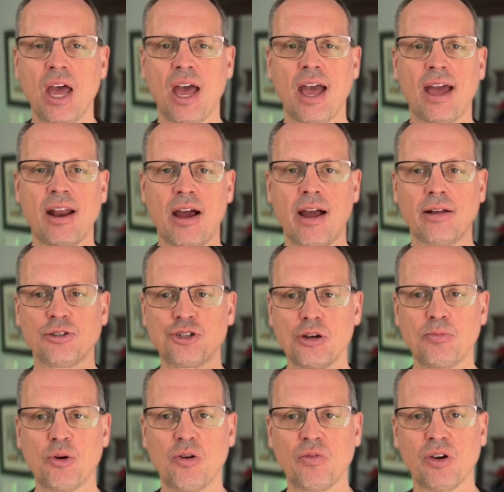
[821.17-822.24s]
And I'll
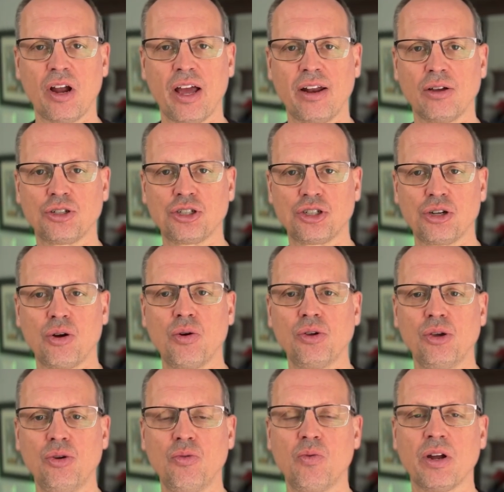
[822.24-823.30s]
jump over and I'll show
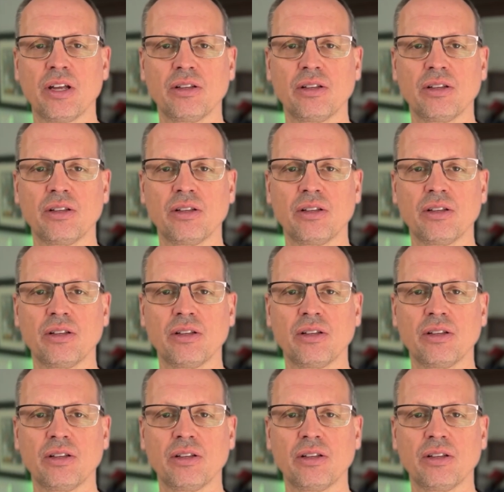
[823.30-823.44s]
you what